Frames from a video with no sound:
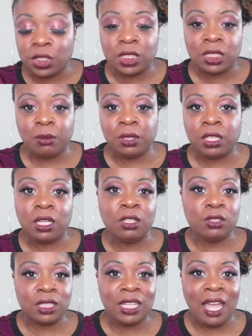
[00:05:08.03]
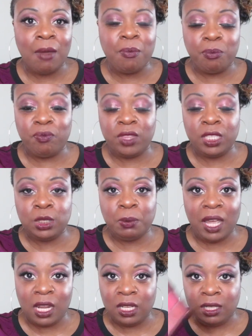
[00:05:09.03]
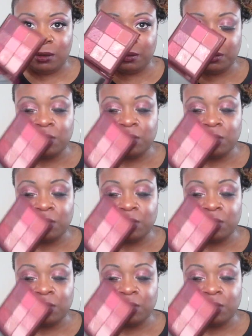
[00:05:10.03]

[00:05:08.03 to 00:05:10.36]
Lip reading: some of the colors in this palette